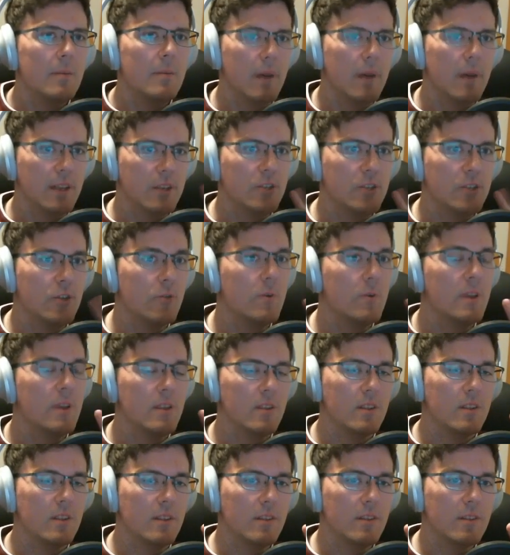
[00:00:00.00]
But 2
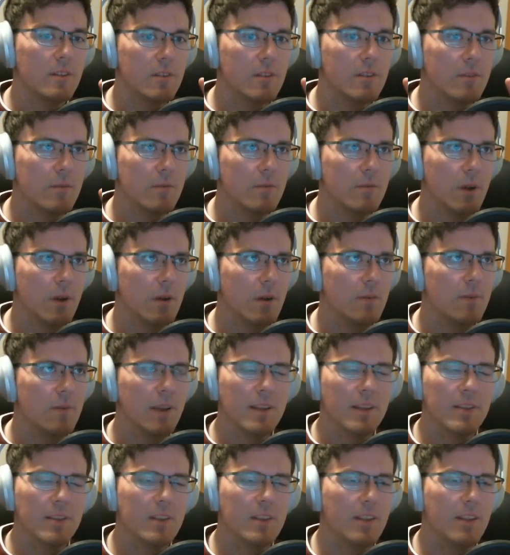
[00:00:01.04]
reasons. Well,
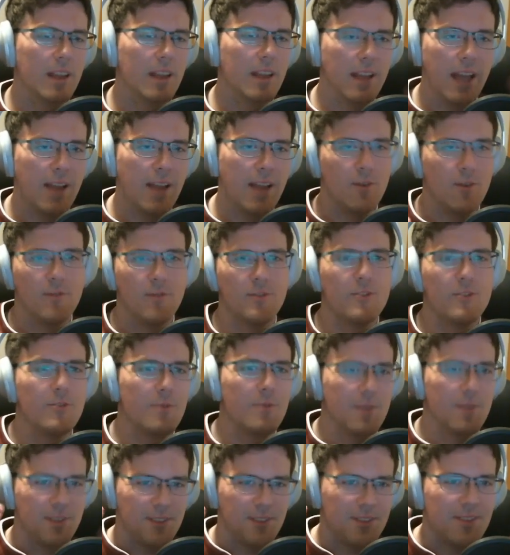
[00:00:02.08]
I said that. I don't know if it's 2
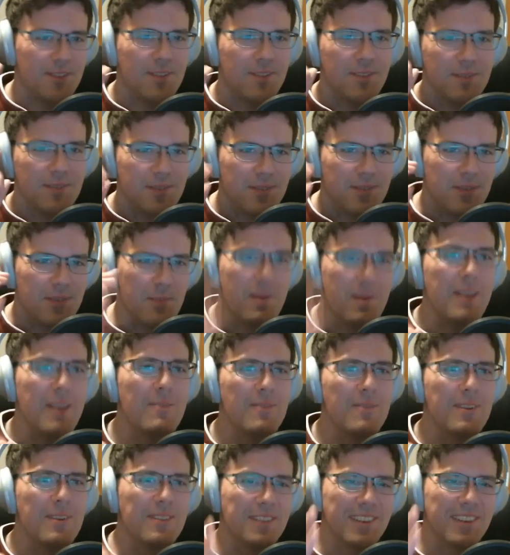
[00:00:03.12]
reasons. The main
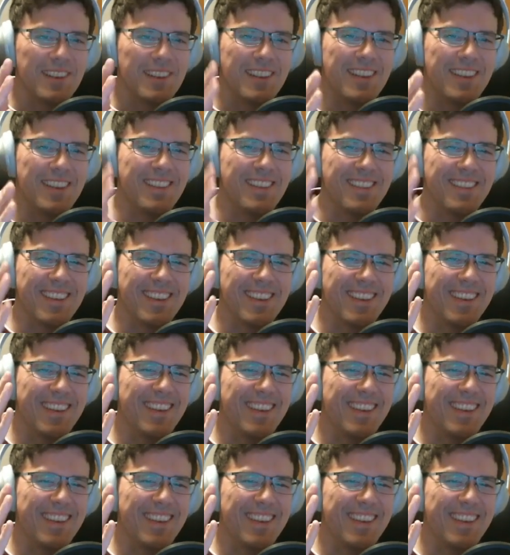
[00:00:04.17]
reason is